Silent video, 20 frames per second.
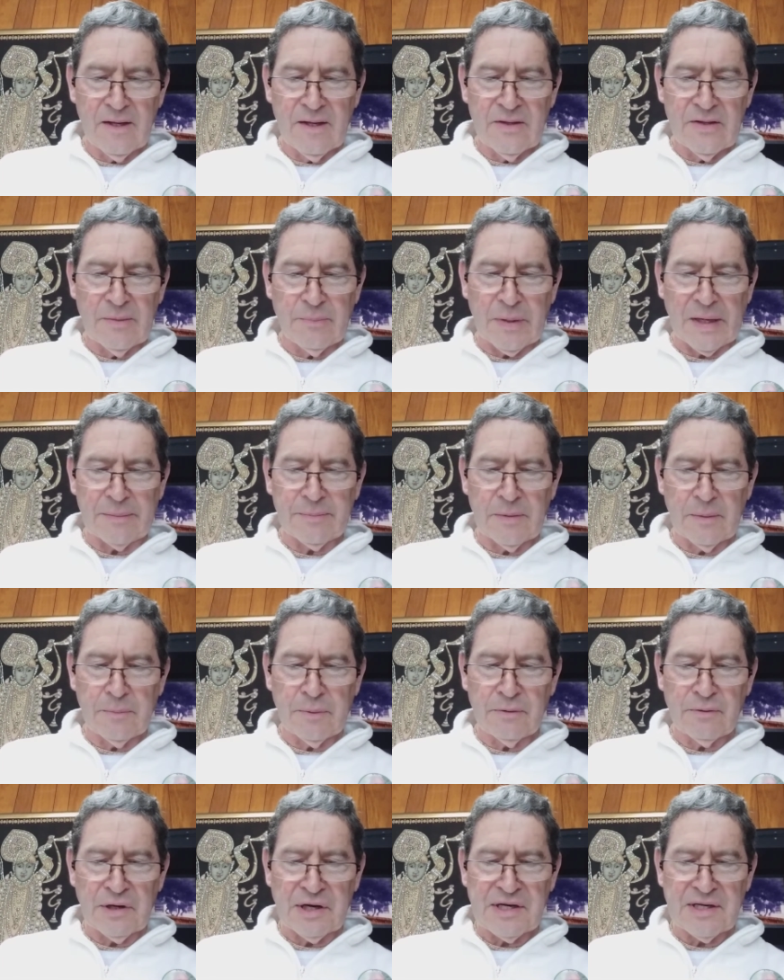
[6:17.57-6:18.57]
The Padma
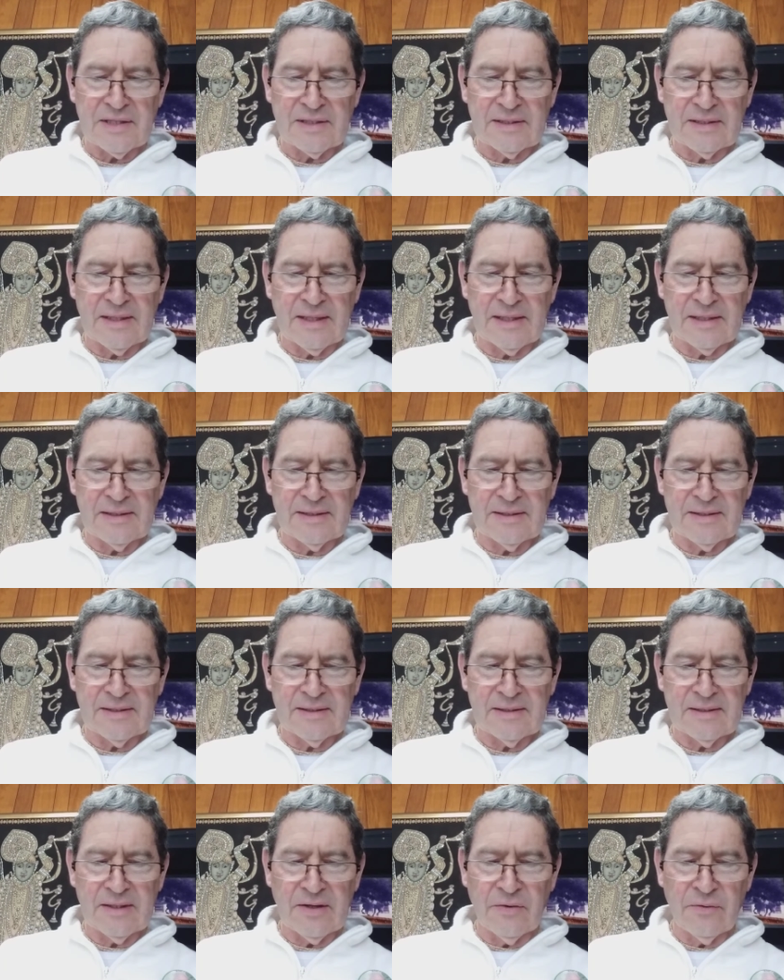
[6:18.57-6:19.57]
Purana states,
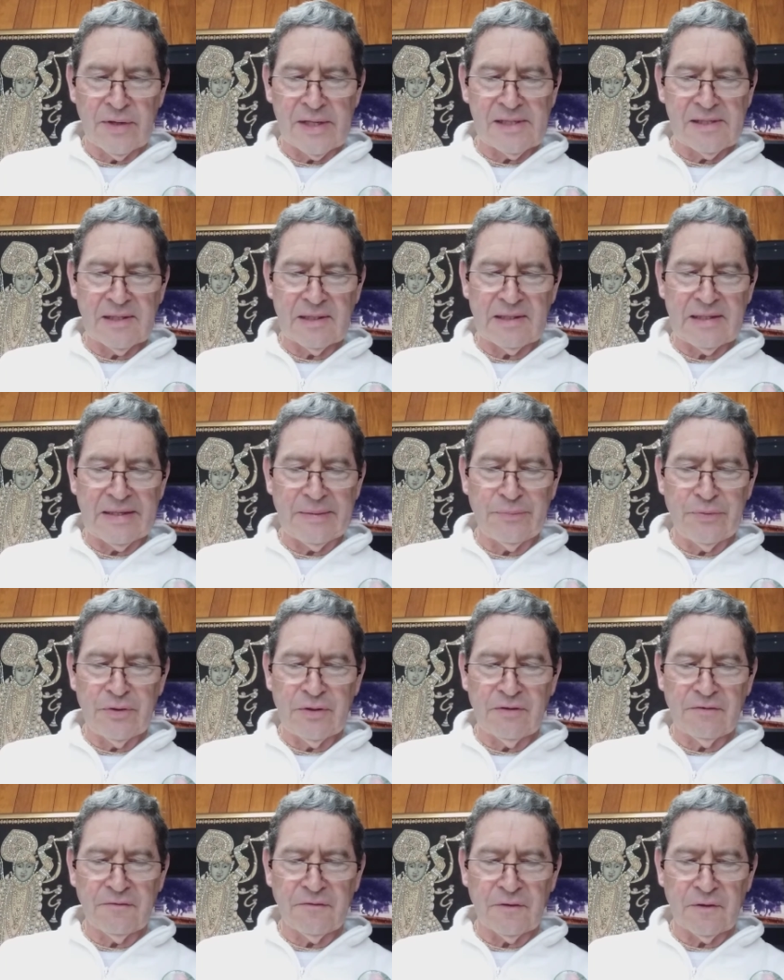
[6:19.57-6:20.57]
radiantly
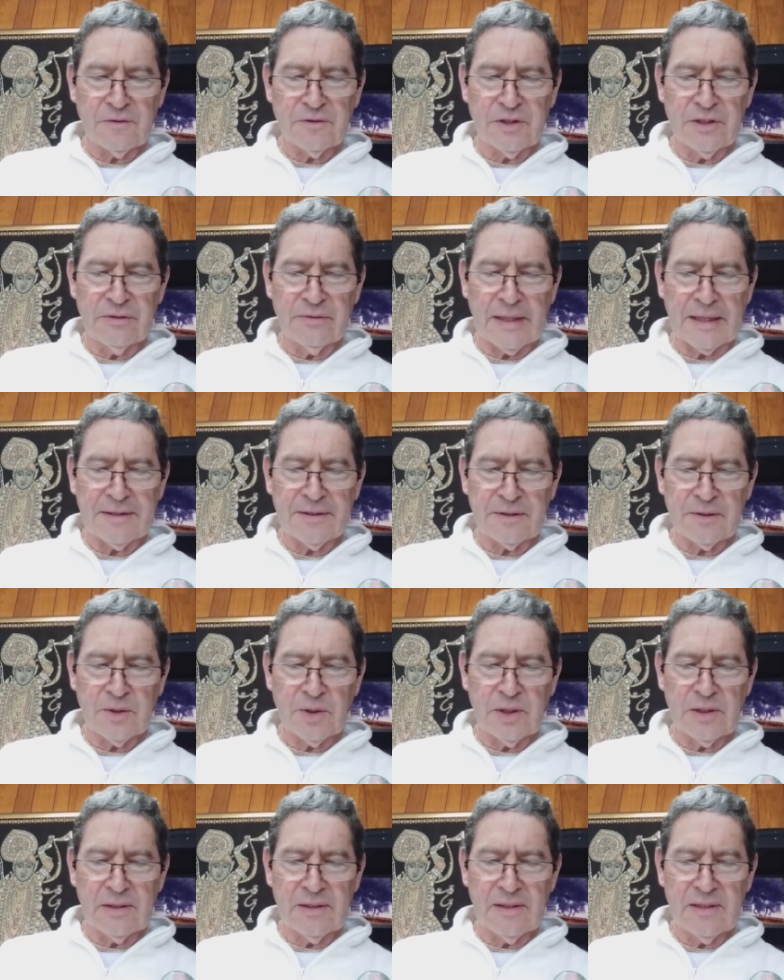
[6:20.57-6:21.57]
beautiful
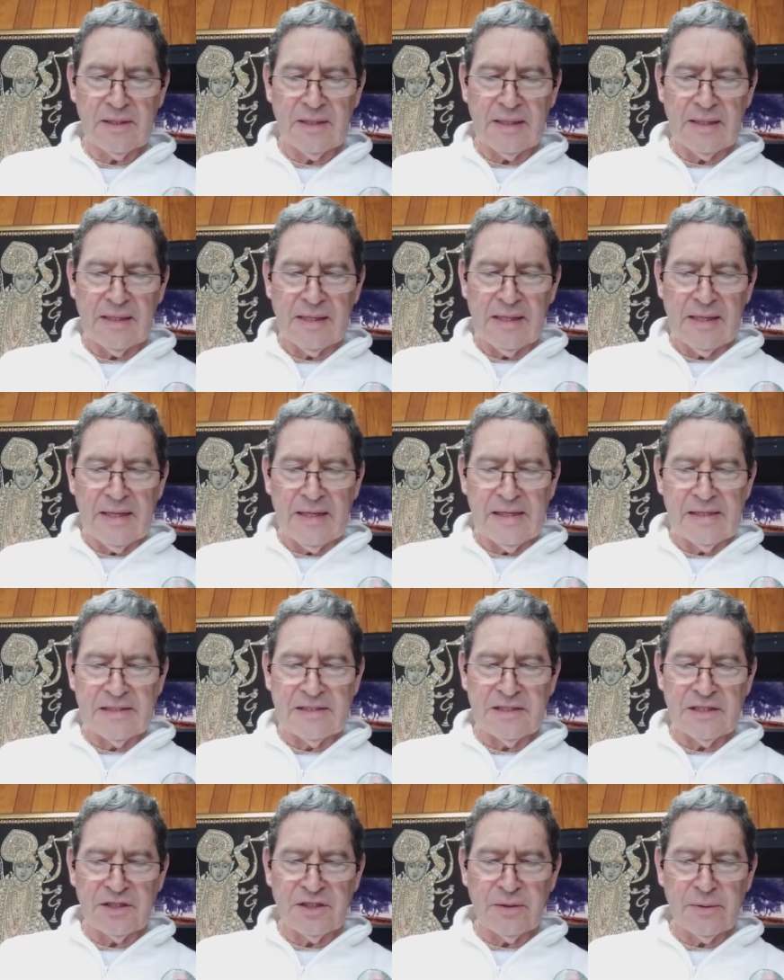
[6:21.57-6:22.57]
Kund is
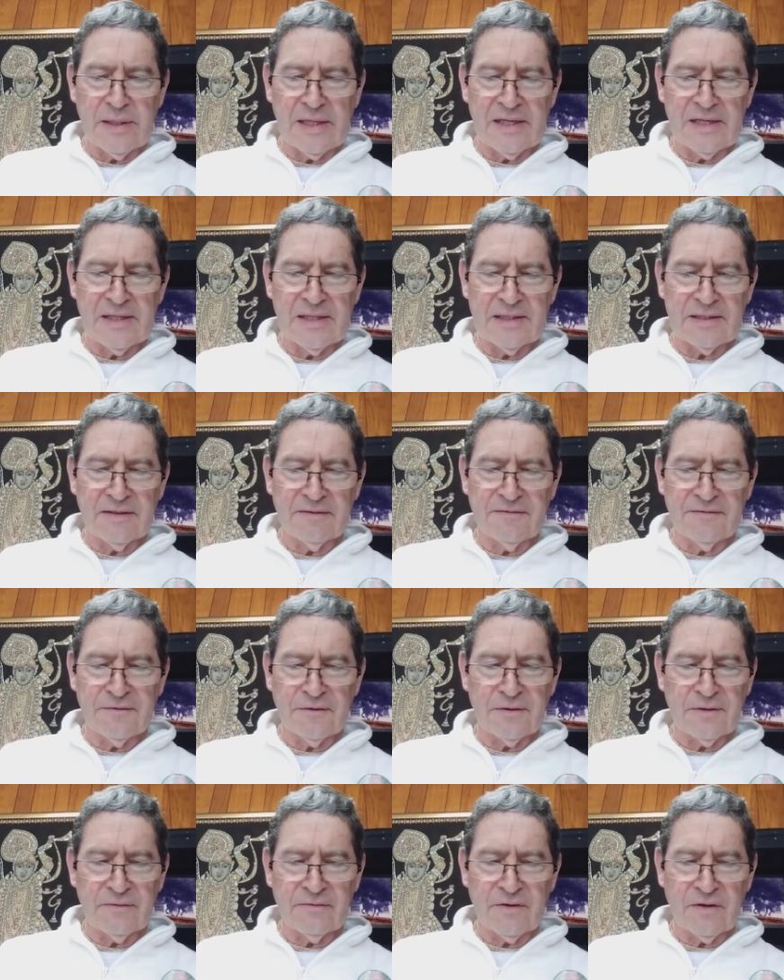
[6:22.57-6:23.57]
situated at the
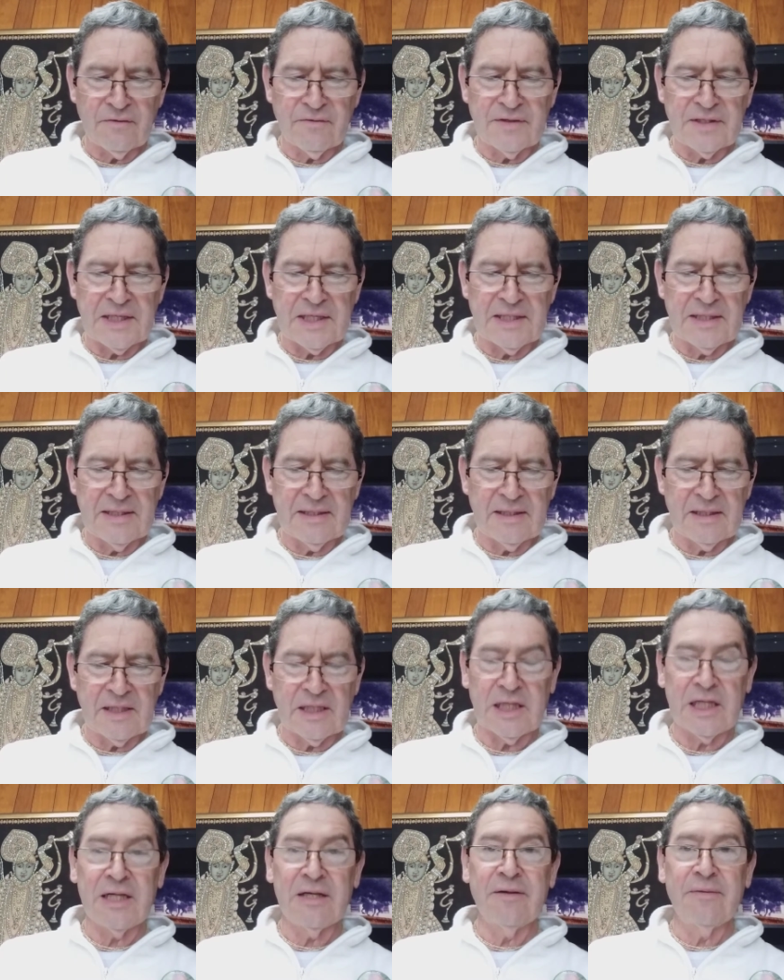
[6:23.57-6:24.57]
foot of Govardhan Hill.
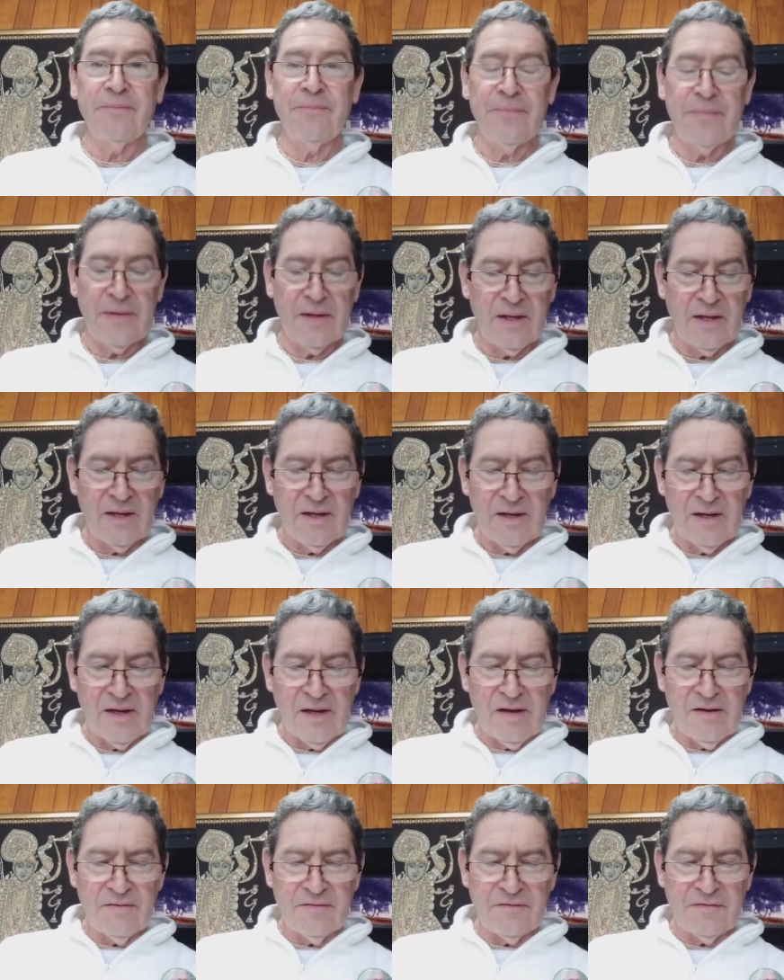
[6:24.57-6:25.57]

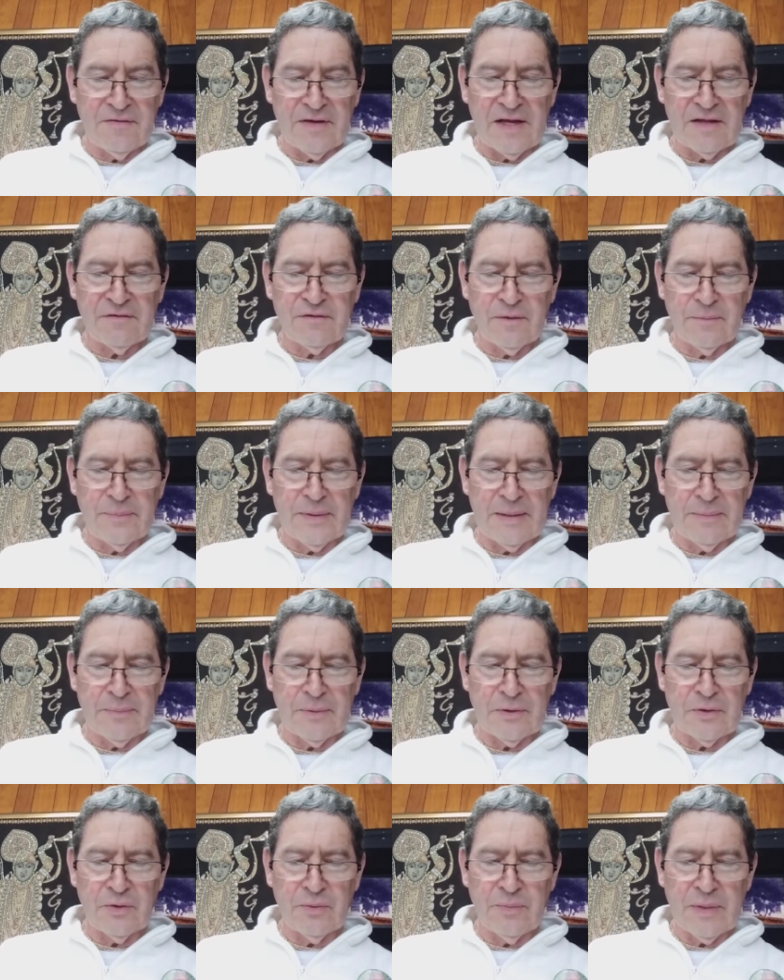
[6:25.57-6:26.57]
Faithful
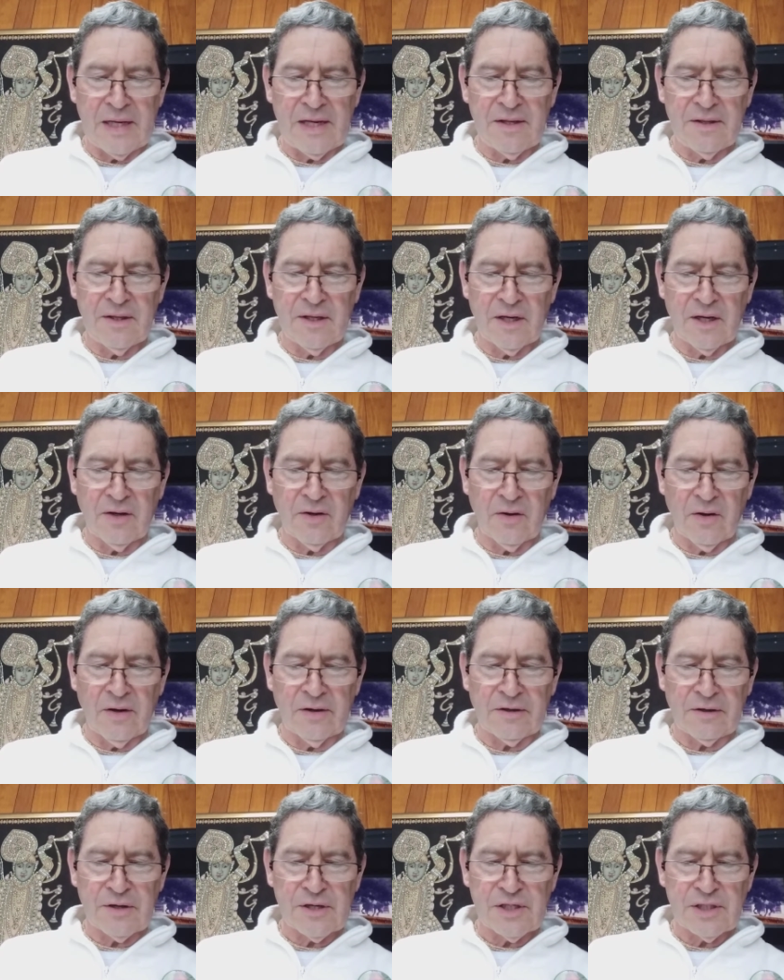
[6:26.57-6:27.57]
people who bathe here
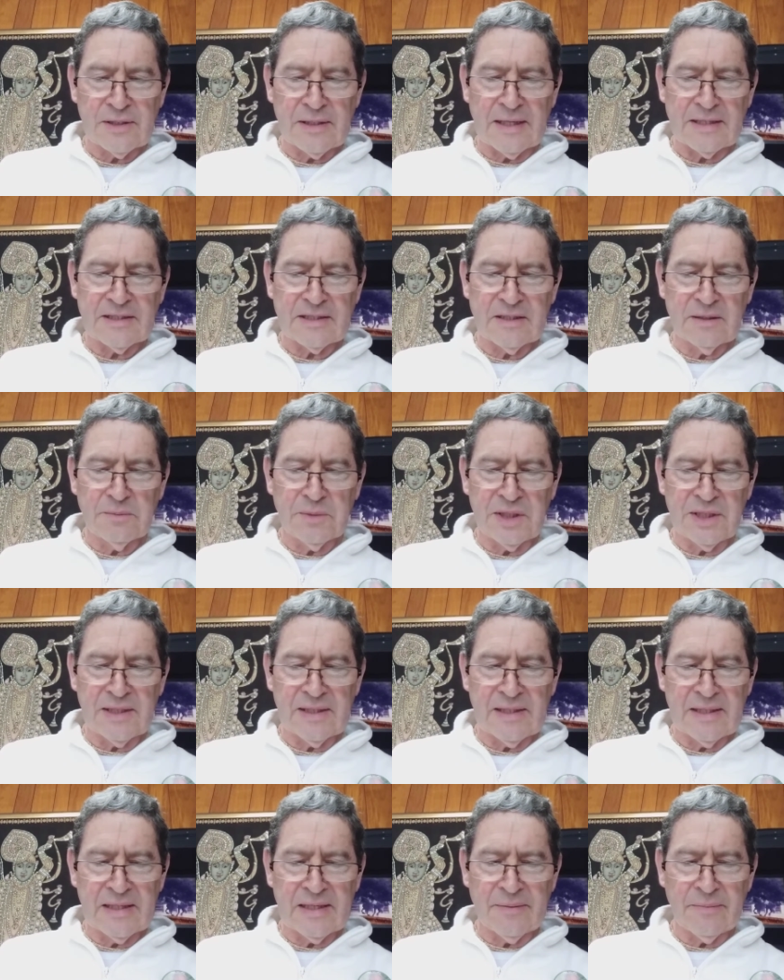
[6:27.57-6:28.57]
on
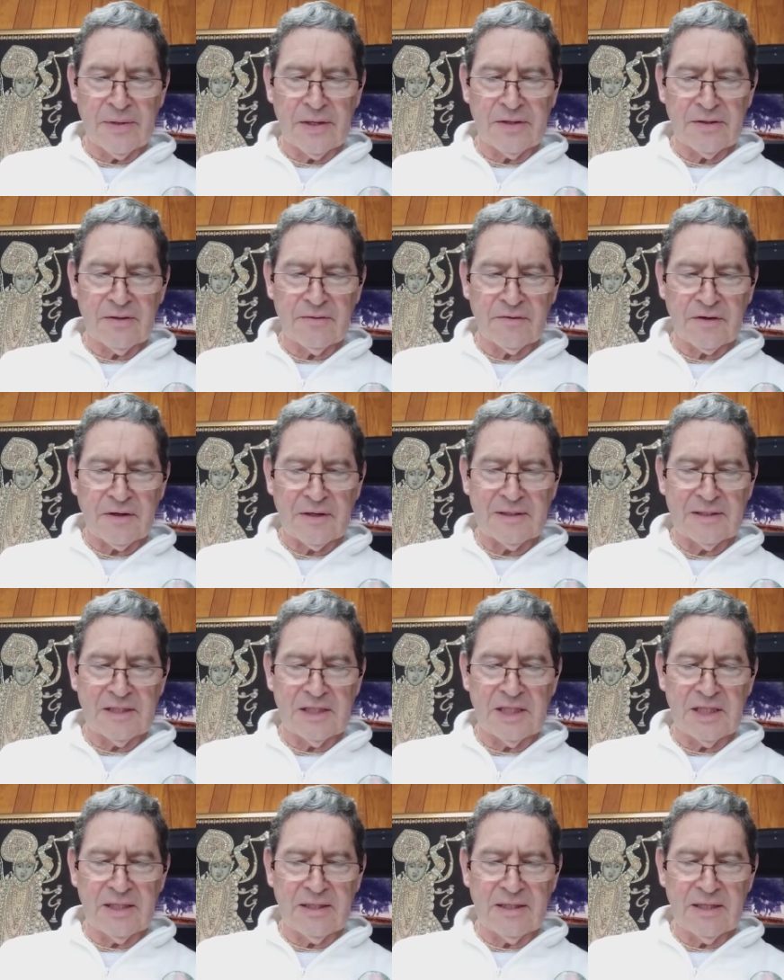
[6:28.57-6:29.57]
Krishnastami in the month of
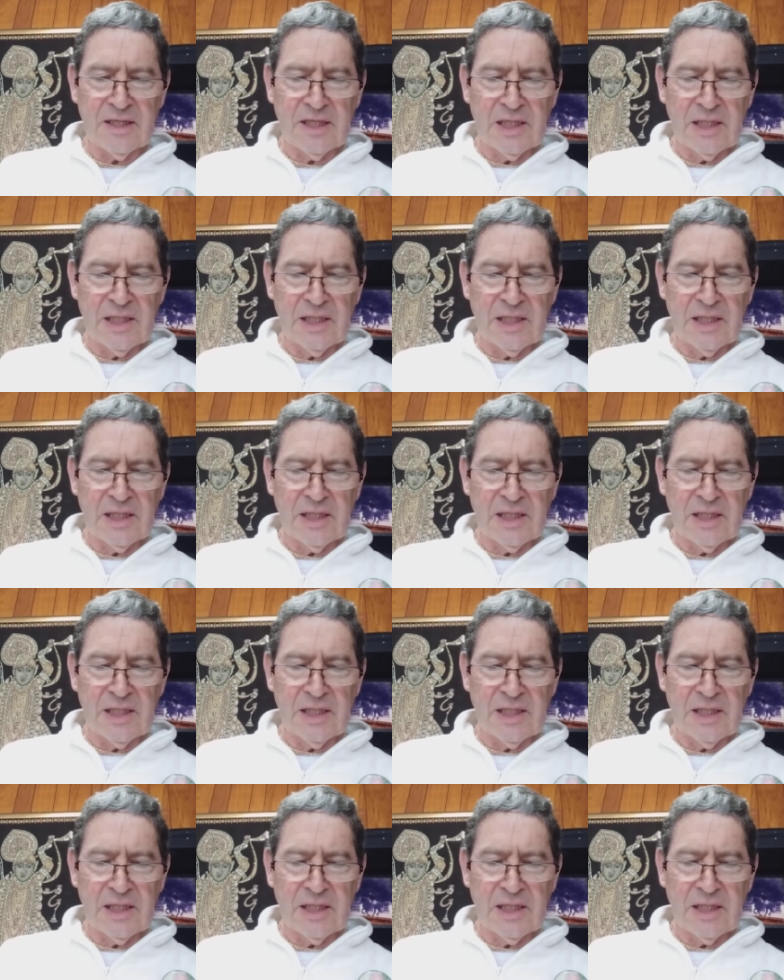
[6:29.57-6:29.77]
Kartik